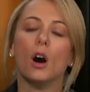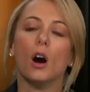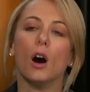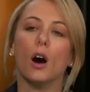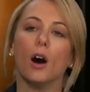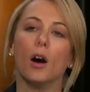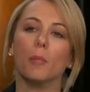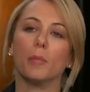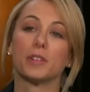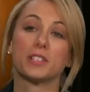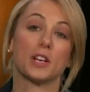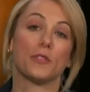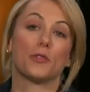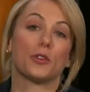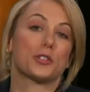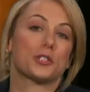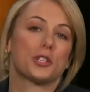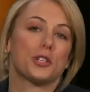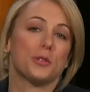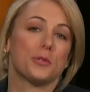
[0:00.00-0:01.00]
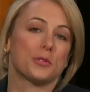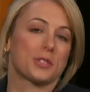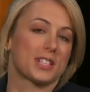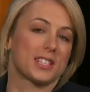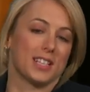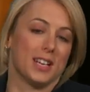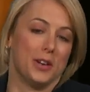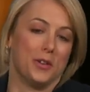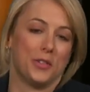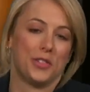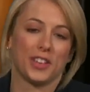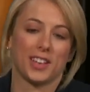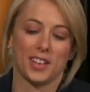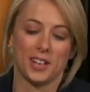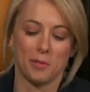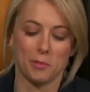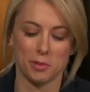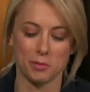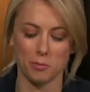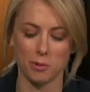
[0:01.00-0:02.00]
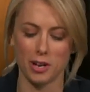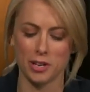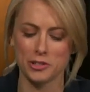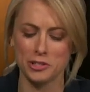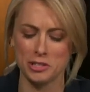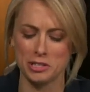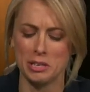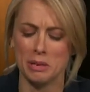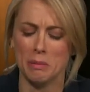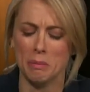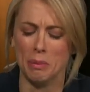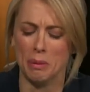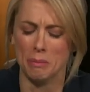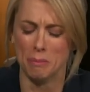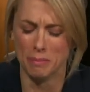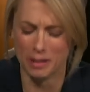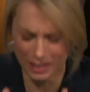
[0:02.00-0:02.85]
um, except for Excused, because I don't think anyone watches it but